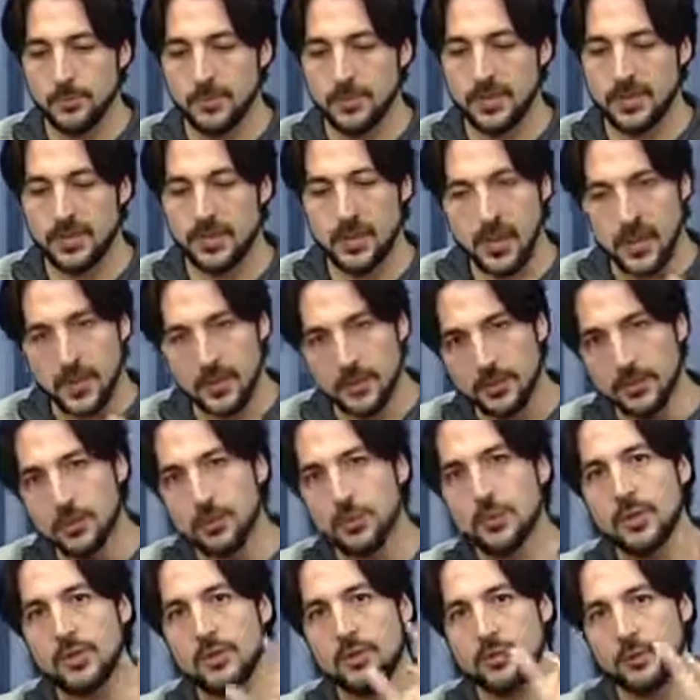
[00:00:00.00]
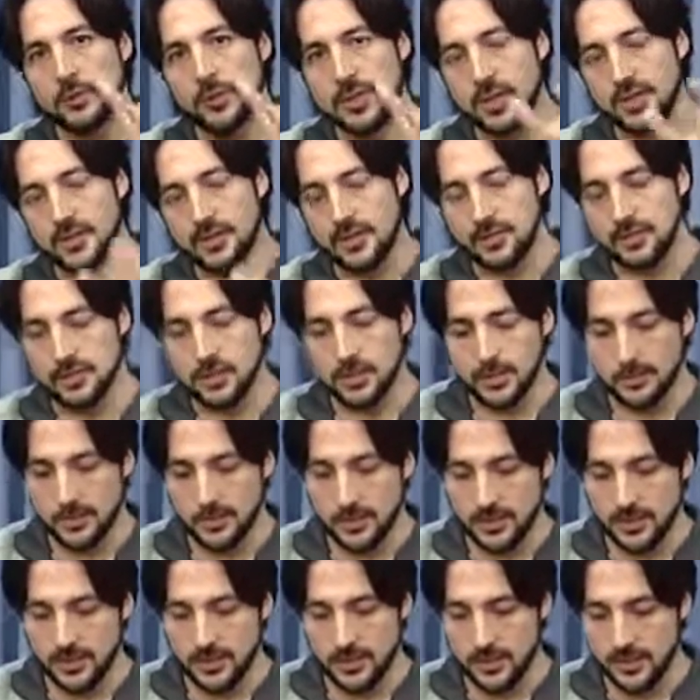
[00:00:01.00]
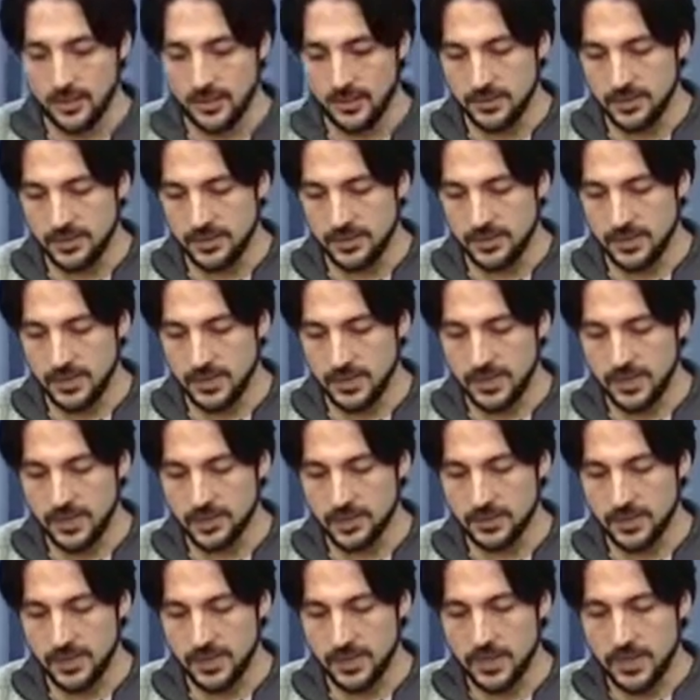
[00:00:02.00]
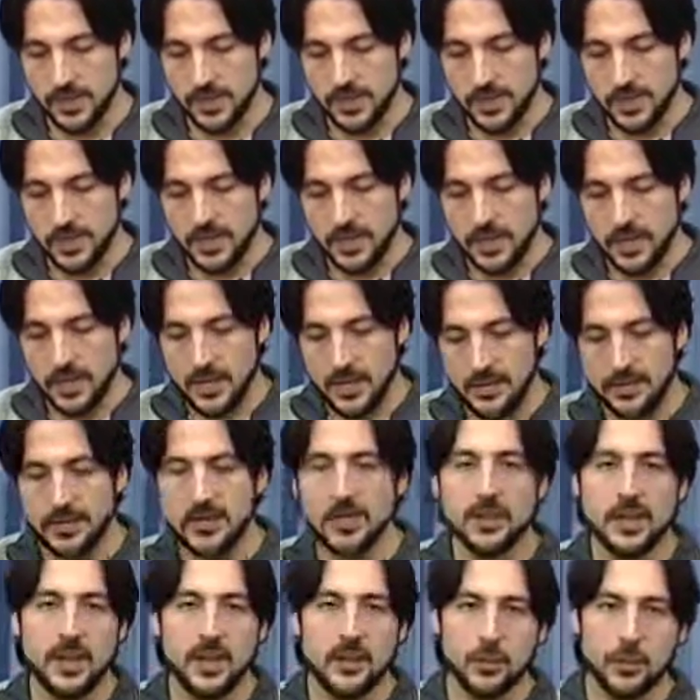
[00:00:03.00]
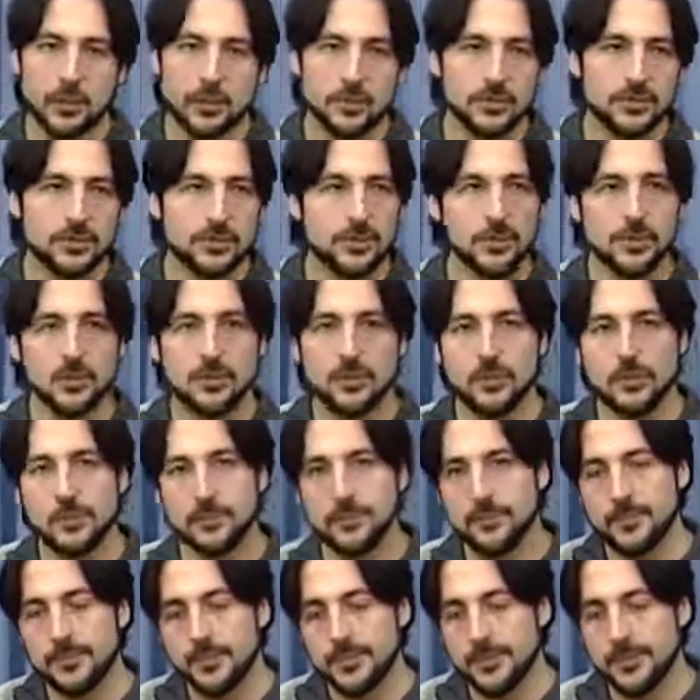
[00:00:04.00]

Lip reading: that are going through that intermediate state. And there are also